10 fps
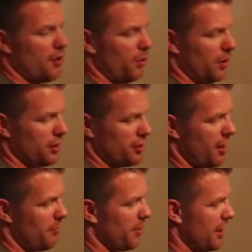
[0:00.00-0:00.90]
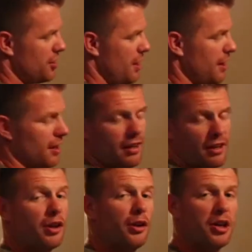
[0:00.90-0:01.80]
only the job B H A
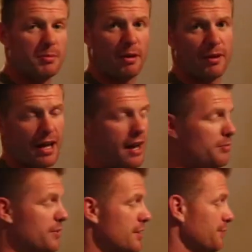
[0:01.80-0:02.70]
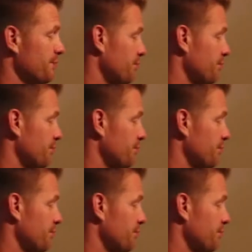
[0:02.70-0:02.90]
knows about rig items.